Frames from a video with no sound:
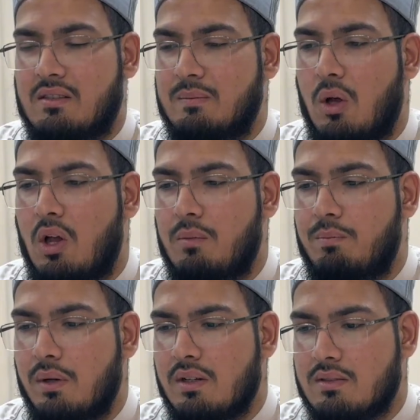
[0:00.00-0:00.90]
small
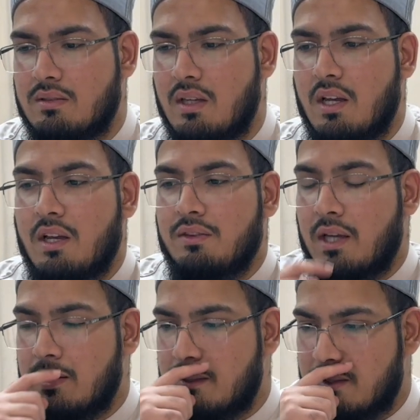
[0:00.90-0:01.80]
books
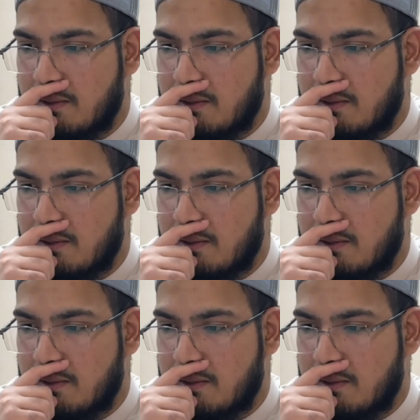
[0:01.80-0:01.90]
that